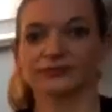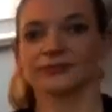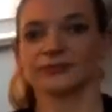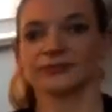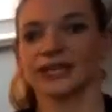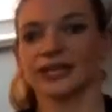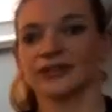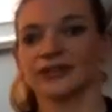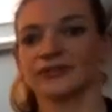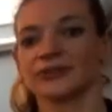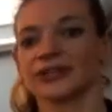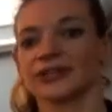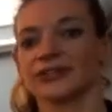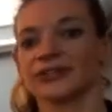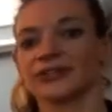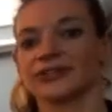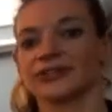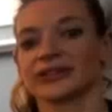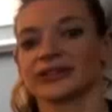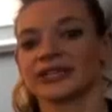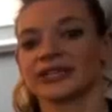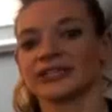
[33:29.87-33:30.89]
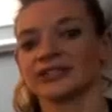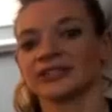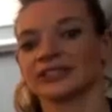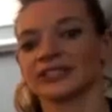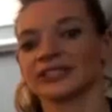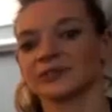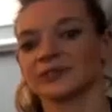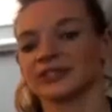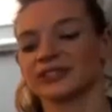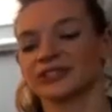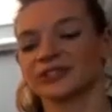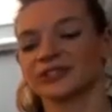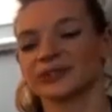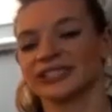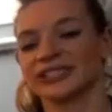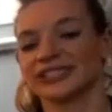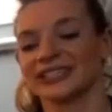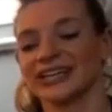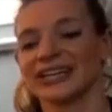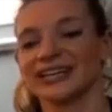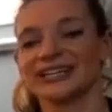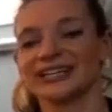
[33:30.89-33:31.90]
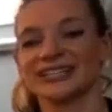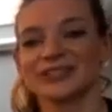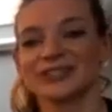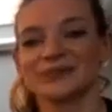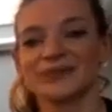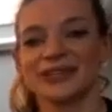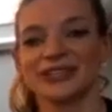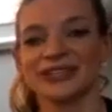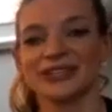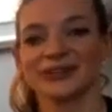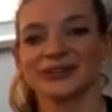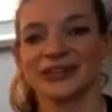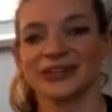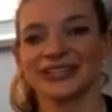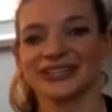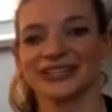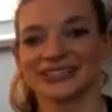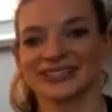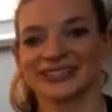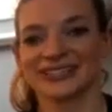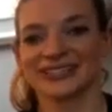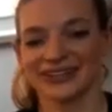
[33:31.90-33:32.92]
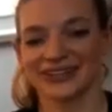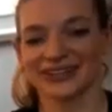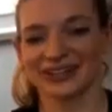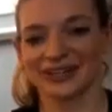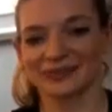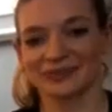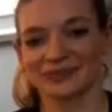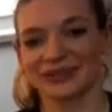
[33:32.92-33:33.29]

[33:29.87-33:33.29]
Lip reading: And when you're ready, looking between hands, make your way to the top.